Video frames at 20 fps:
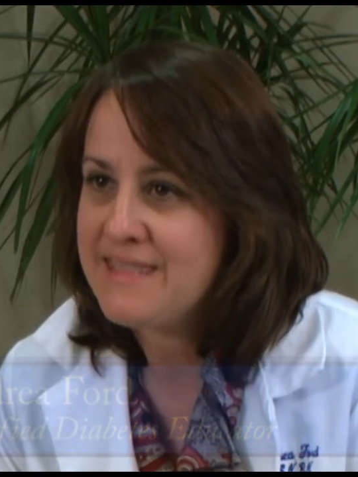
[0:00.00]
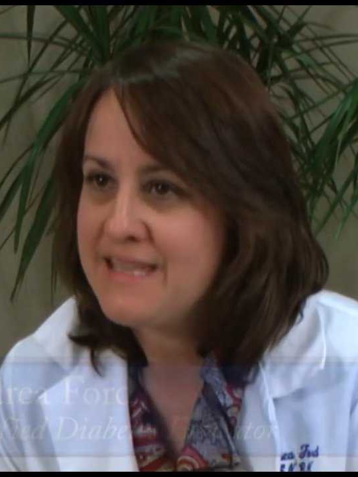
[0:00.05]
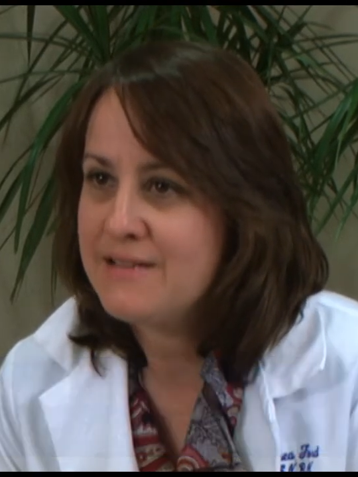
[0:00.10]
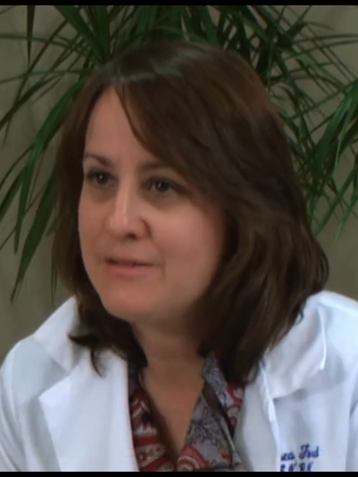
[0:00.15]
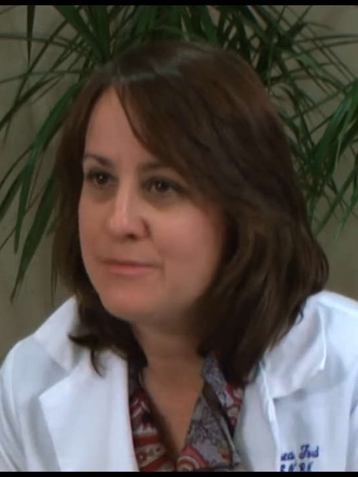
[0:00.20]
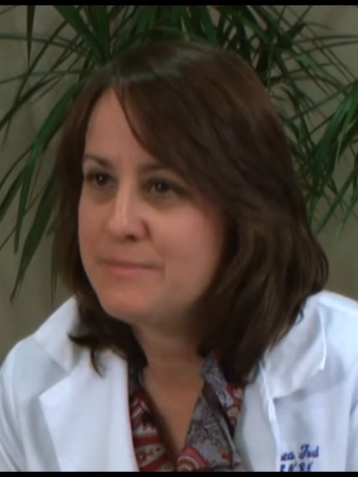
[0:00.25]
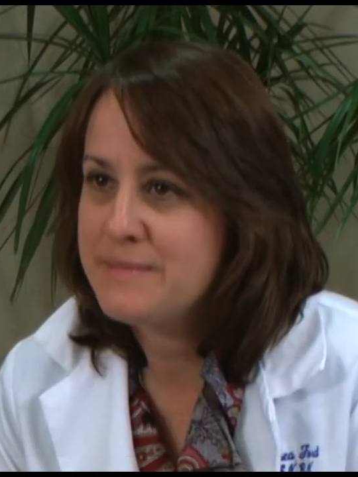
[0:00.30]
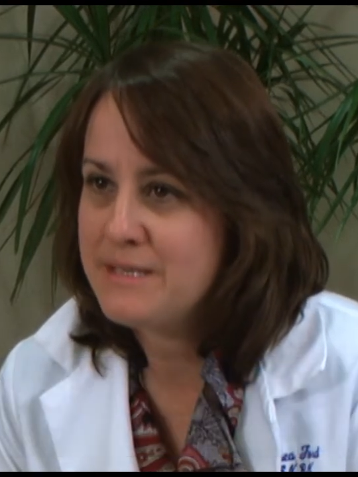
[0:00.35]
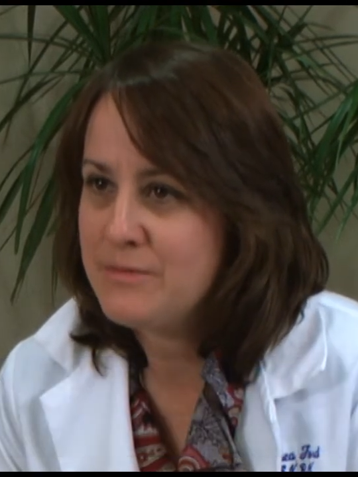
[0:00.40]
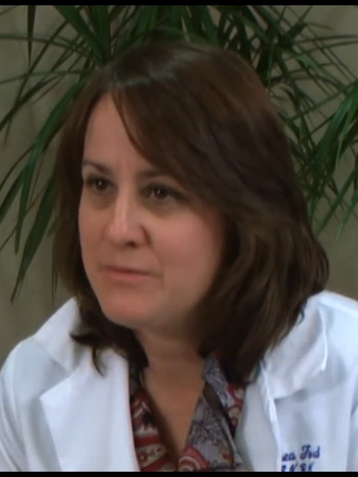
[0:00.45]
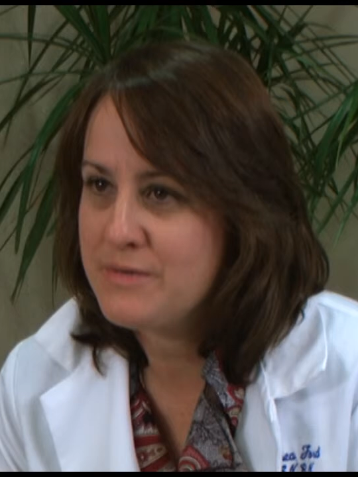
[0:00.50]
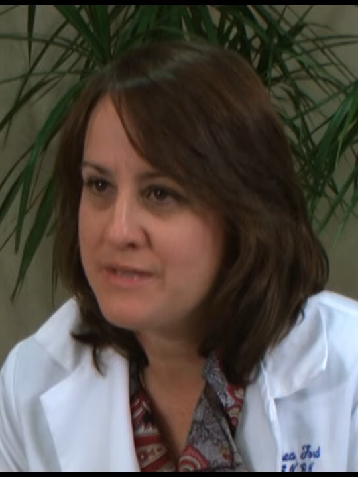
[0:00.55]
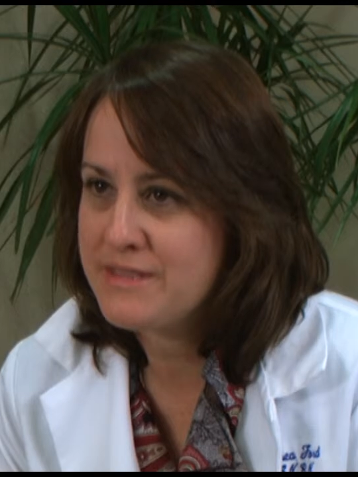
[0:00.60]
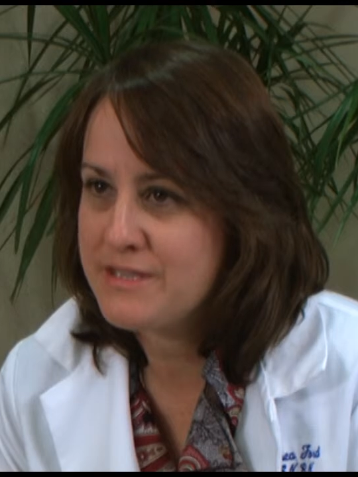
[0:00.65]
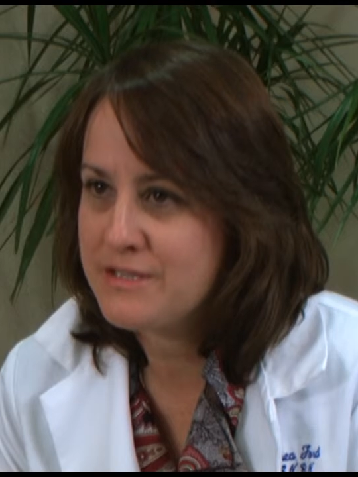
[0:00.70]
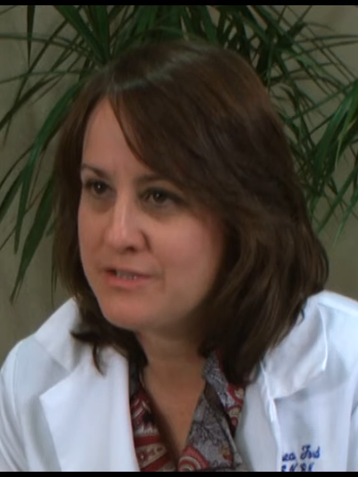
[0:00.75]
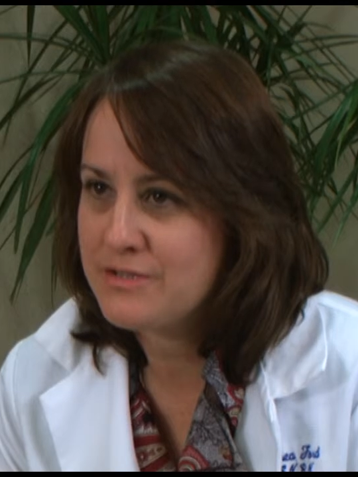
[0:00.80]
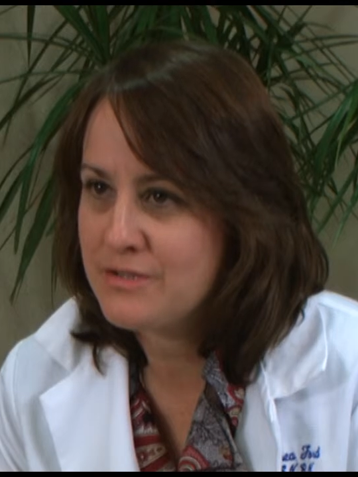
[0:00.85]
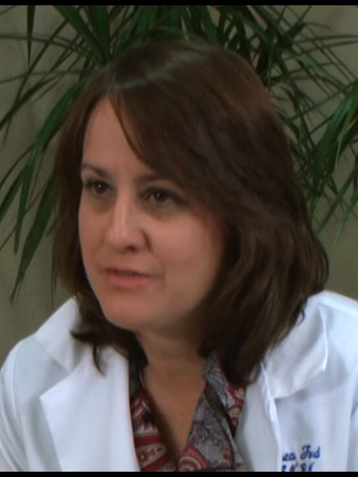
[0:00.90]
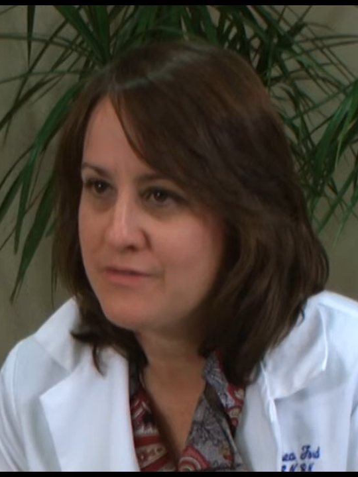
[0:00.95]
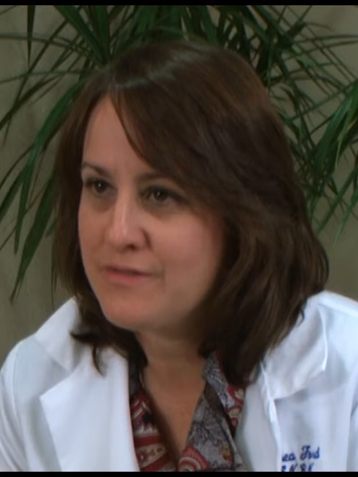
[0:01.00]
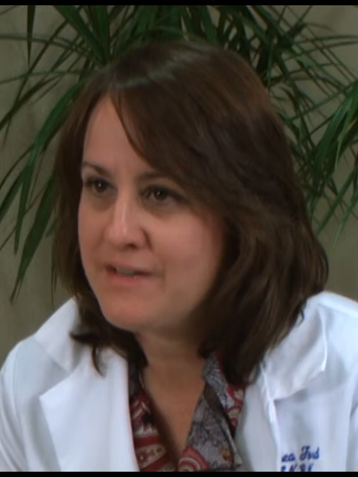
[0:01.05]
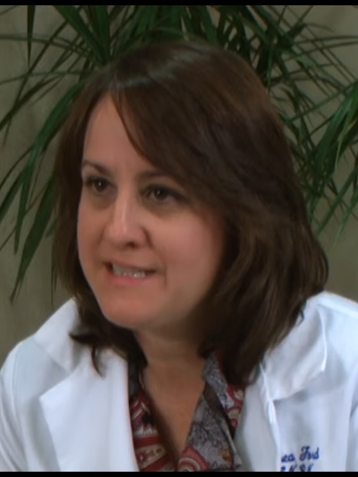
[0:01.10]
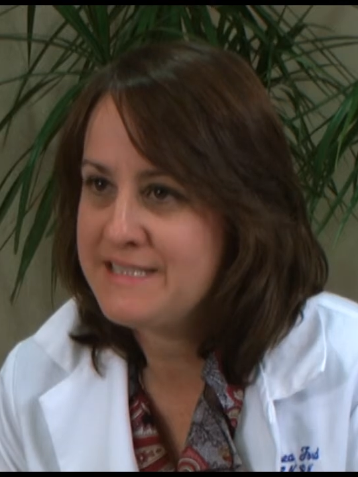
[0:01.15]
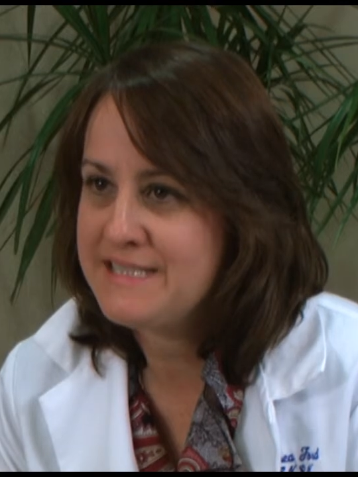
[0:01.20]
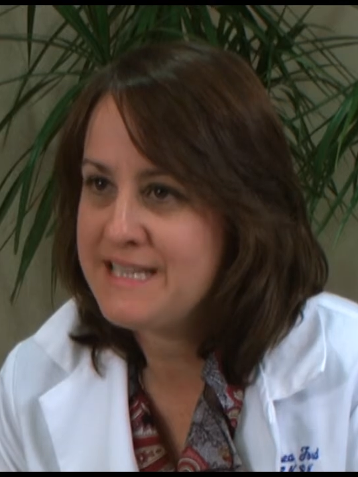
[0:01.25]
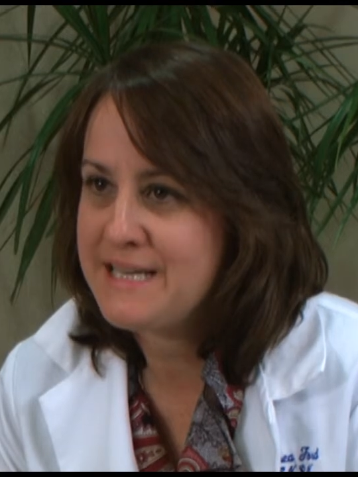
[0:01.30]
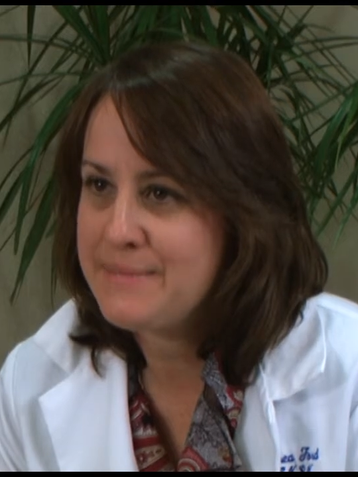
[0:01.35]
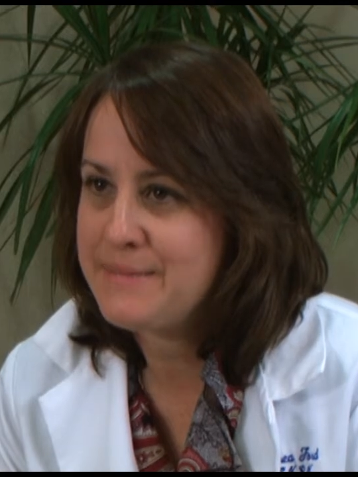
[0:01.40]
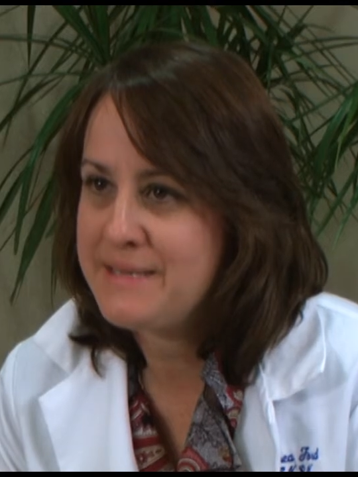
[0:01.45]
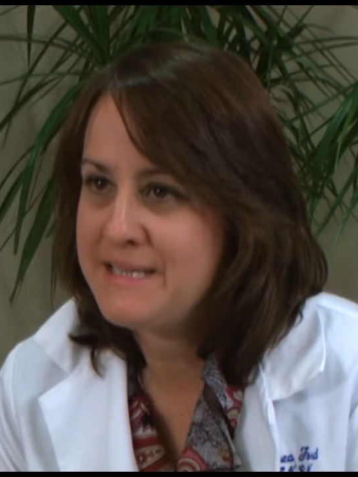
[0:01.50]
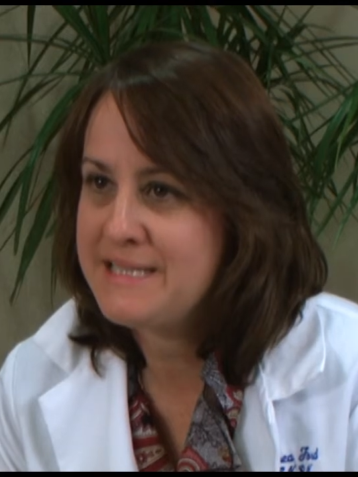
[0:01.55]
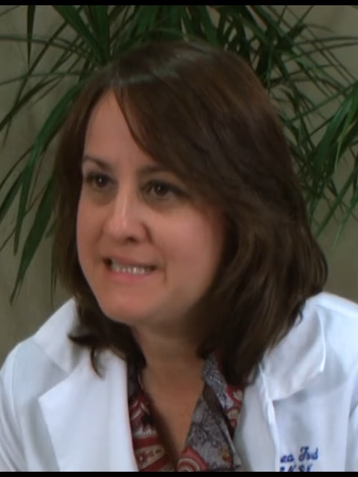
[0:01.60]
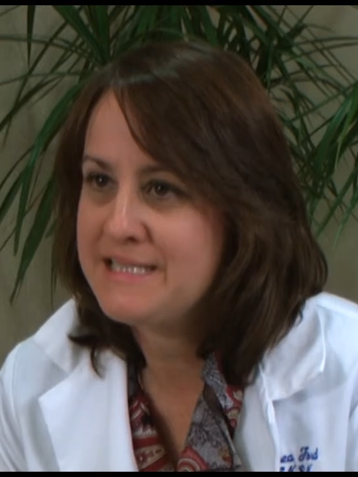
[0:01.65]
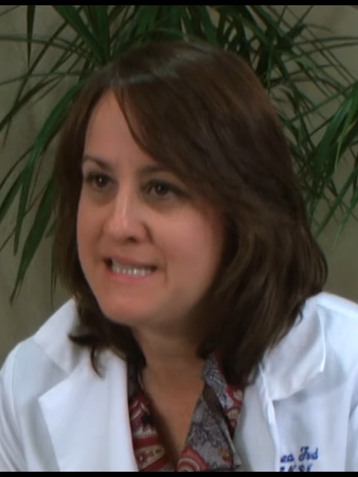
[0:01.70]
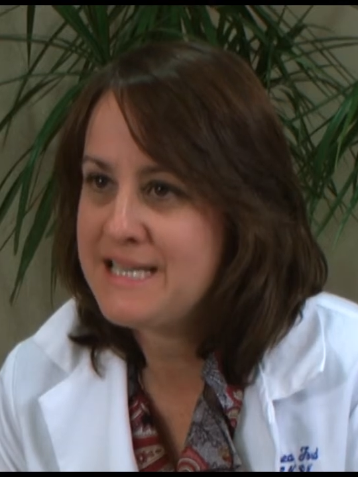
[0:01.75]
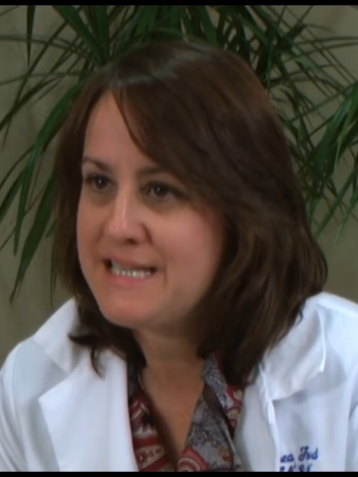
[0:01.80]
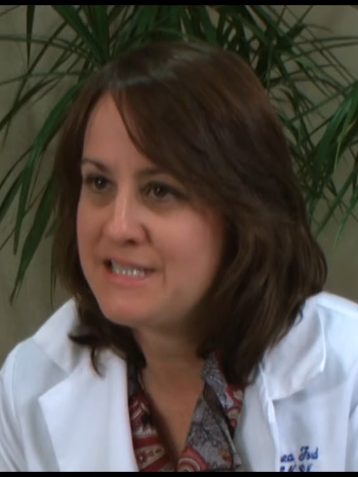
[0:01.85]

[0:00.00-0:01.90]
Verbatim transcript: they'll meet with the certified diabetes